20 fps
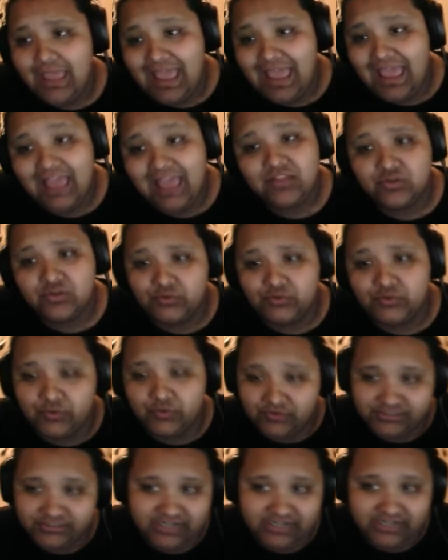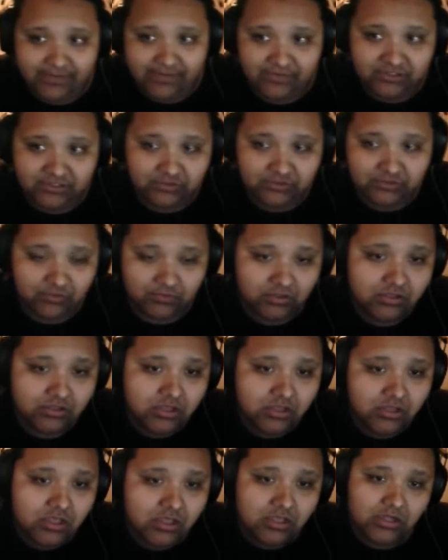and the Dwarf Sniper as well.
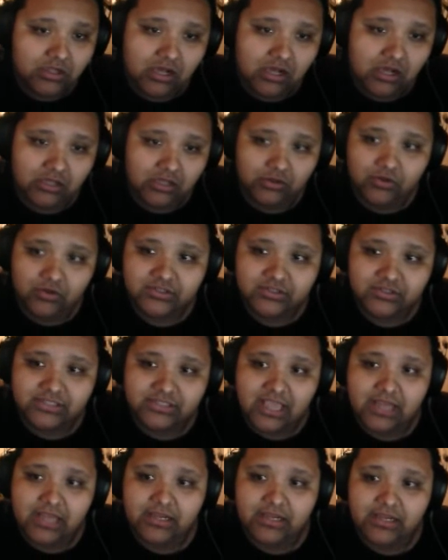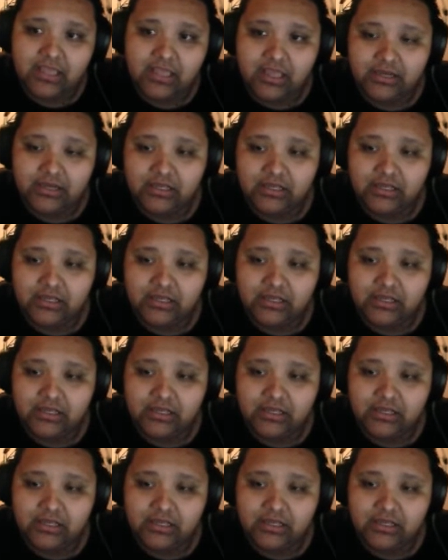Lord of Sand and